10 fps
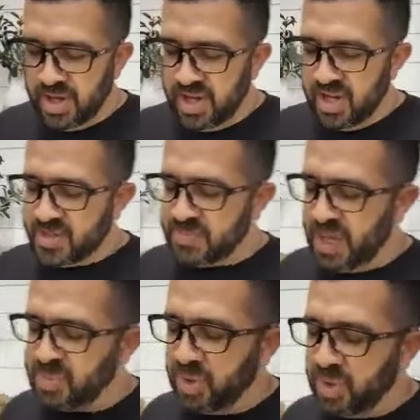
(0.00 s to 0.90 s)
His
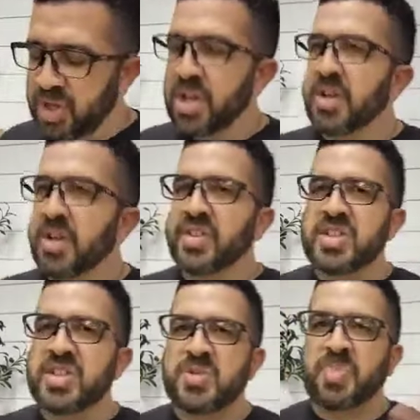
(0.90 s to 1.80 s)
people,
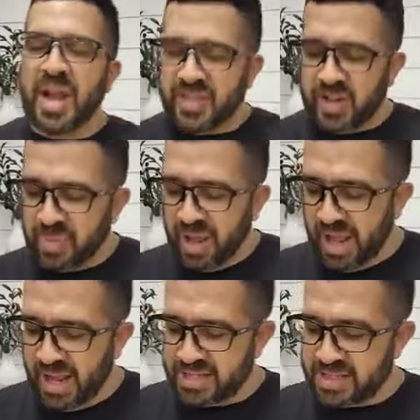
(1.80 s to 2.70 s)
despite their
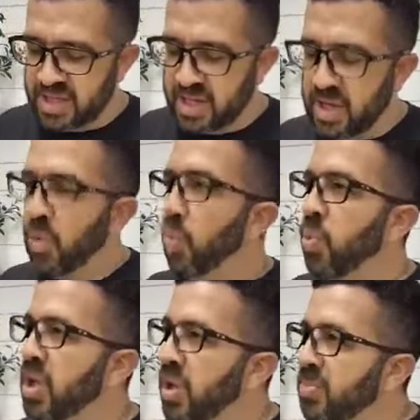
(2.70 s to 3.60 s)
past,
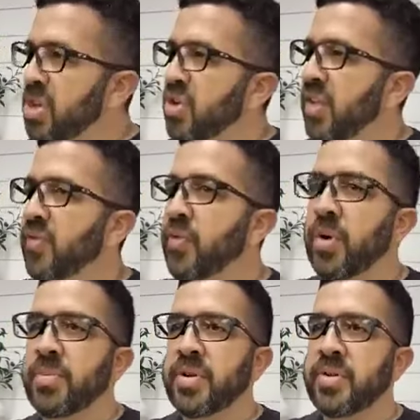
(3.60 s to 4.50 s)
will be
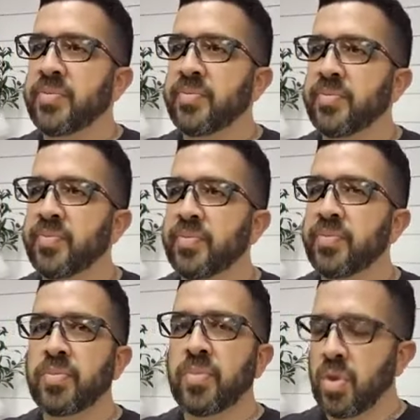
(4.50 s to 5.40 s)
transformed.
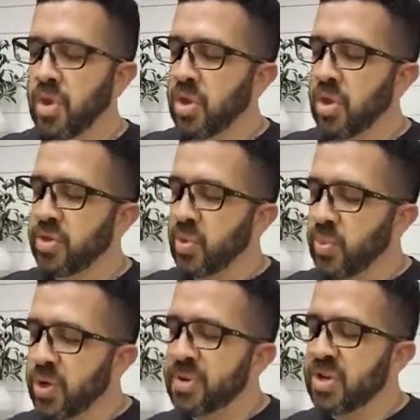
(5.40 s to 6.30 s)
They
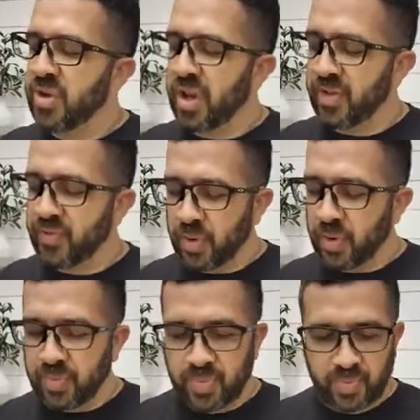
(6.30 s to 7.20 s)
will be transformed.